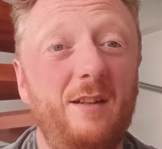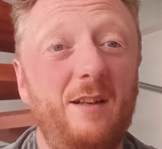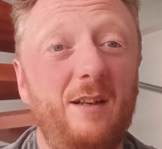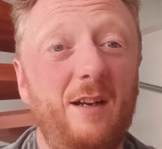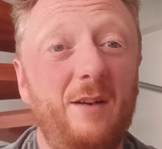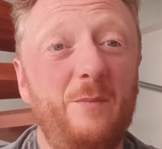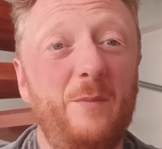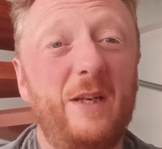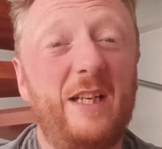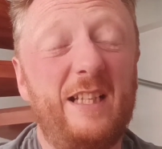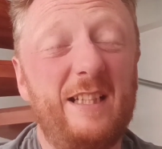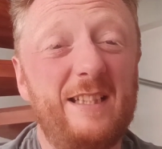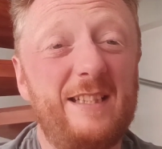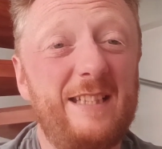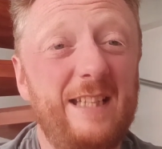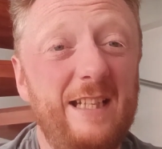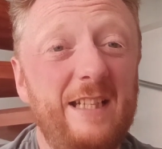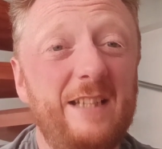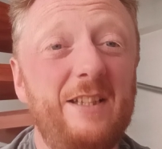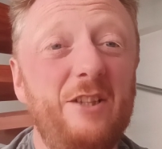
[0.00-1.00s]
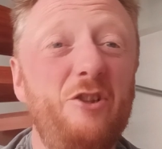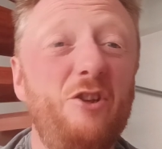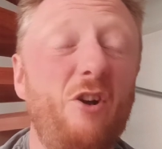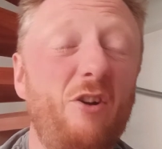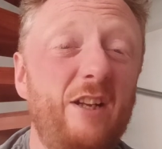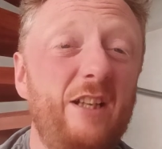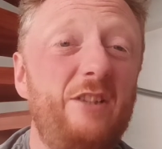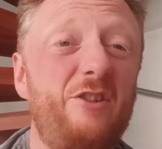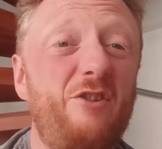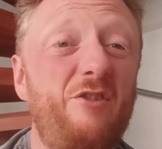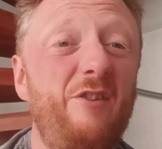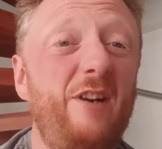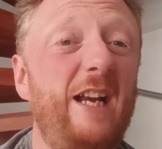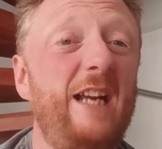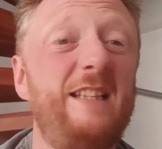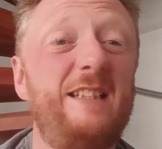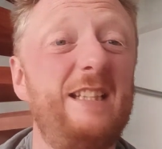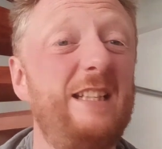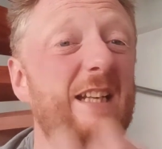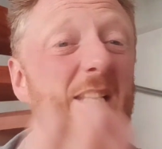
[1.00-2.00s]
and we consider the knowledge
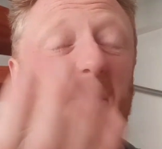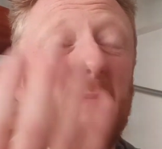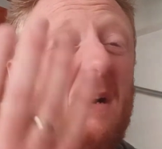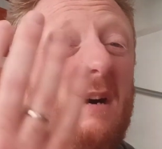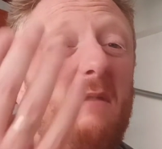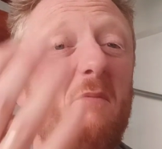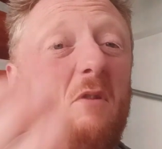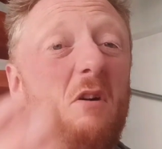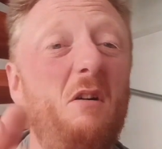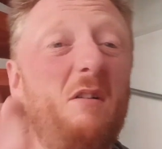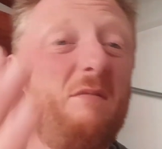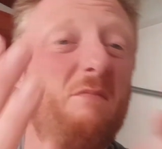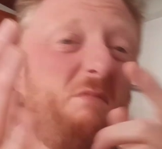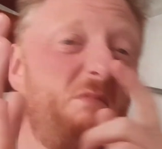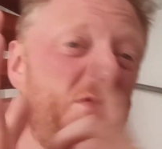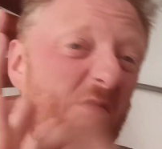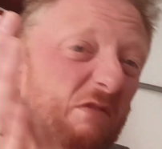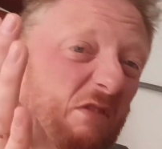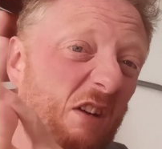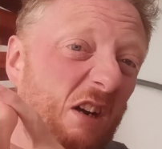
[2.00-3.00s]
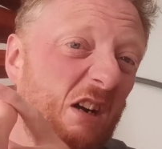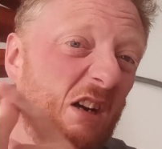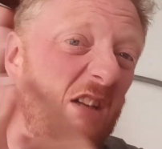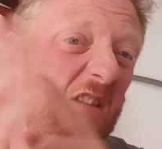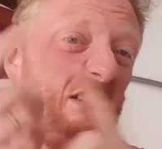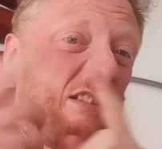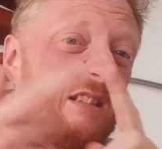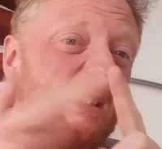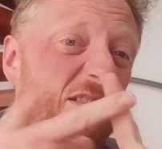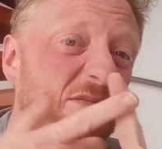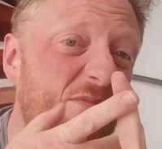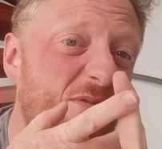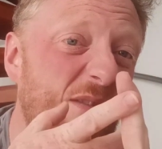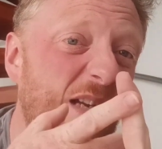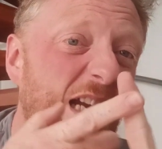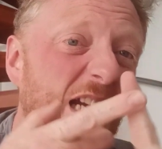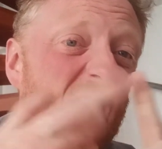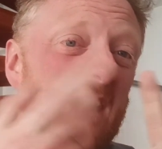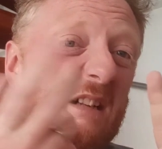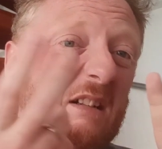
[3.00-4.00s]
created in about what France,
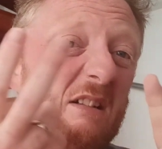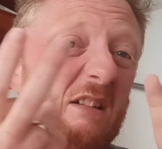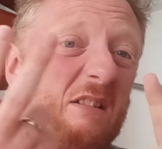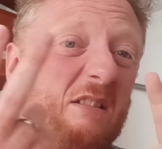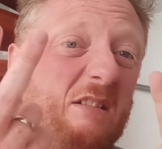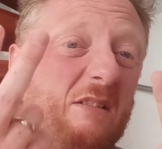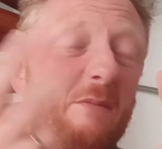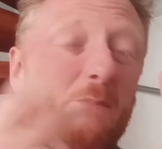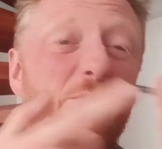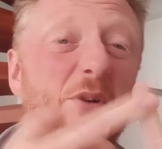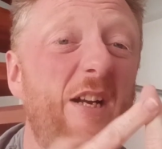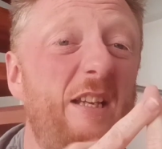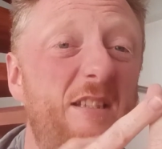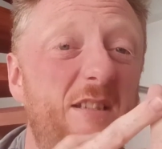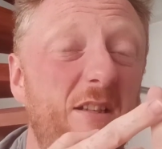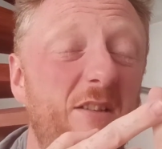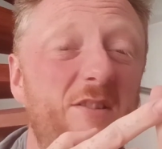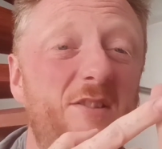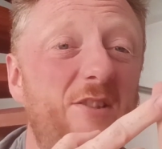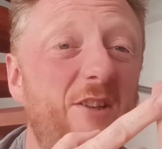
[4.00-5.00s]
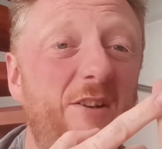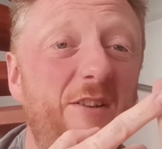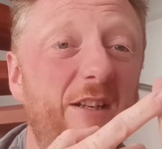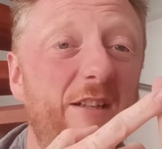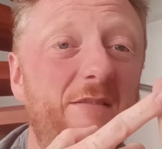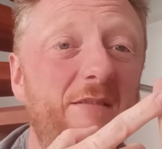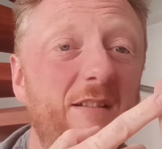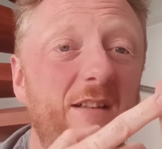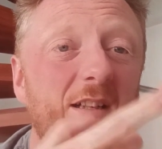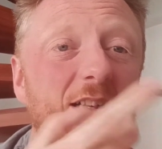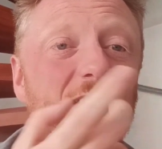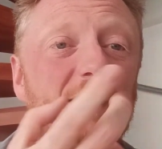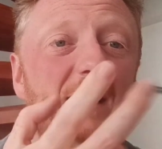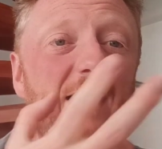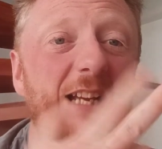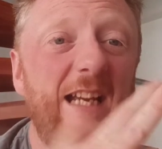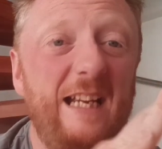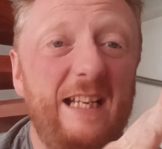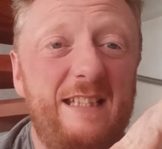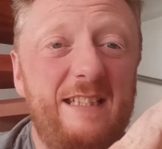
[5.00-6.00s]
England, Britain, sorry,
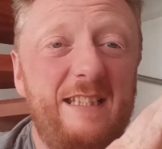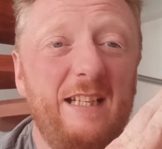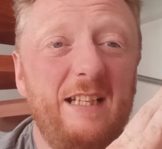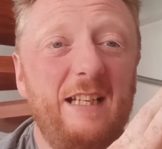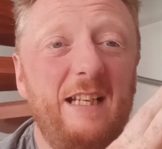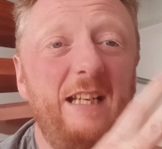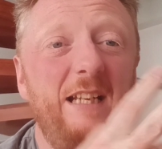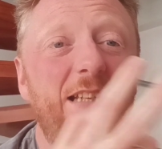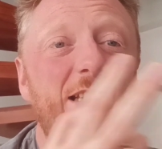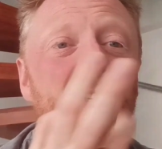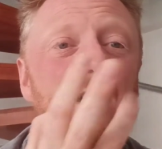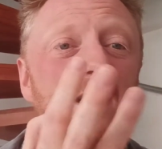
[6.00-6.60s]
Italy,